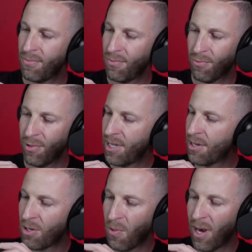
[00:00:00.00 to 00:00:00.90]
really
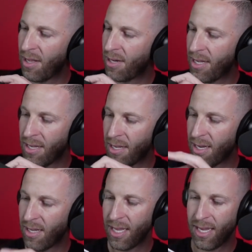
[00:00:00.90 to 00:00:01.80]
good quality.
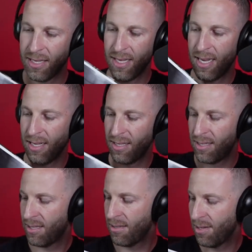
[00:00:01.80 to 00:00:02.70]
Uh, like I said,
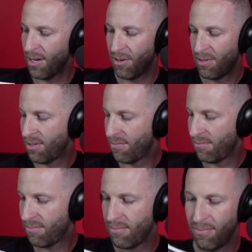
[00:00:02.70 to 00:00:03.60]
it's, you know, it's
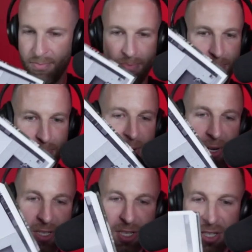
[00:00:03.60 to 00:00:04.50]
pretty
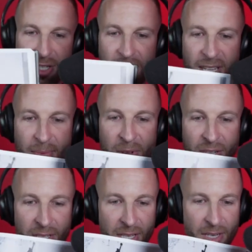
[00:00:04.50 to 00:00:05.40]
much it's just
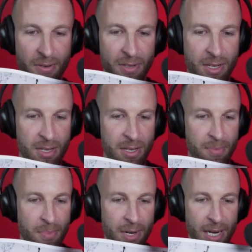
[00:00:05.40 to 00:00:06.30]
images here,
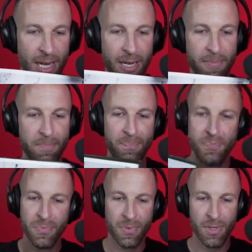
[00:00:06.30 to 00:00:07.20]
but um,
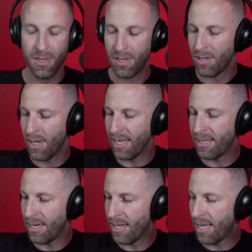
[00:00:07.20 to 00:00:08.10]
nice. I
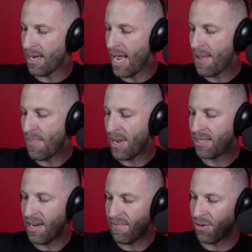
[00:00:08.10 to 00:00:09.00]
did an eight by
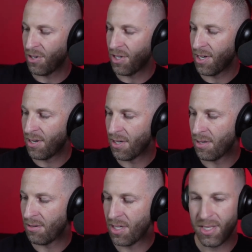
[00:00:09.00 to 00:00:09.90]
ten version
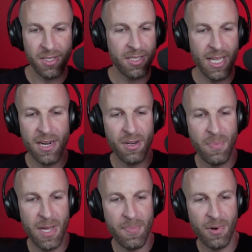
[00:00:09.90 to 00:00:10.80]
on just their standard
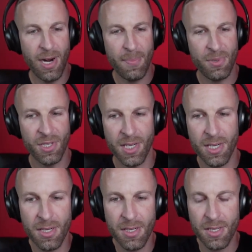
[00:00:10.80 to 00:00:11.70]
paper option,